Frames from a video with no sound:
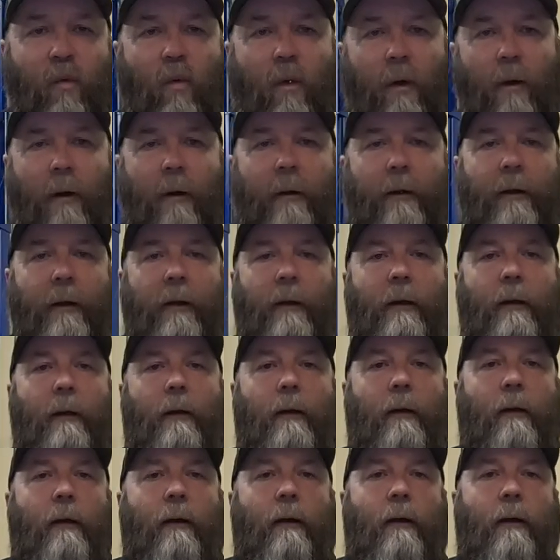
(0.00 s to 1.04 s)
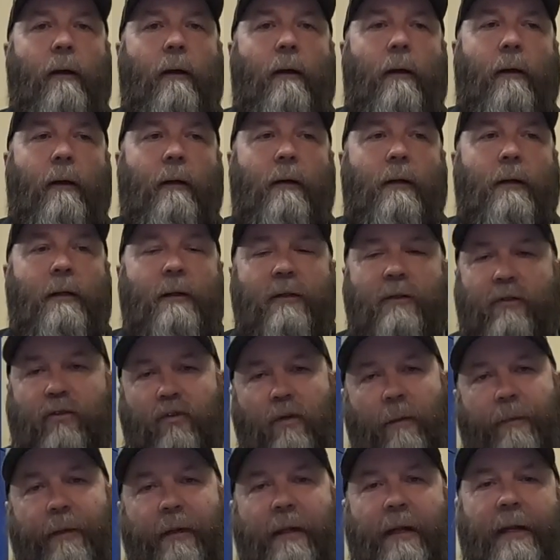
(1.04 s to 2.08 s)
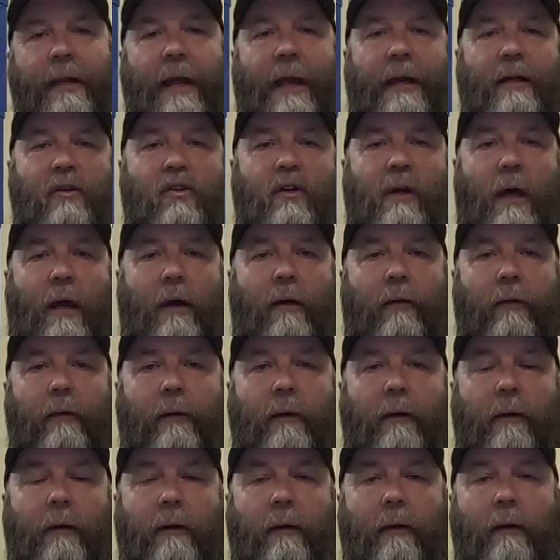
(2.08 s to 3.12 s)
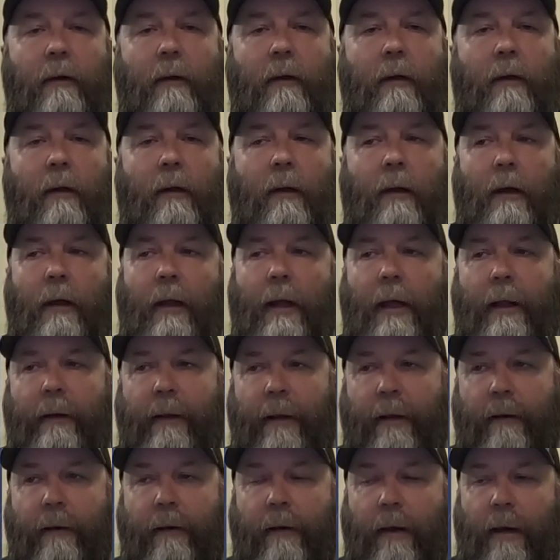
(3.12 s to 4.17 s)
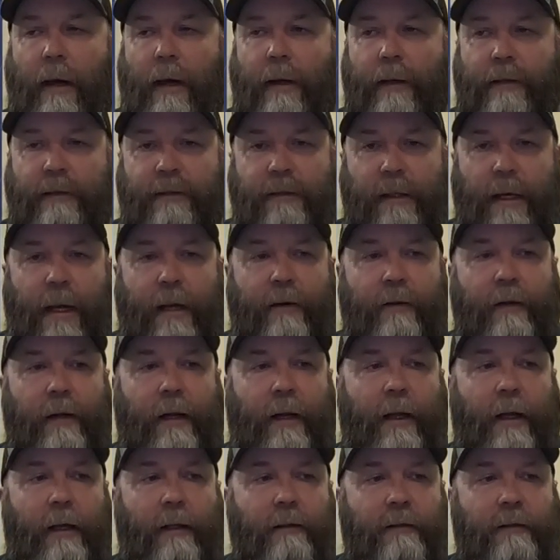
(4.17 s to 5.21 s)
work stripping the dash down, and then on a Saturday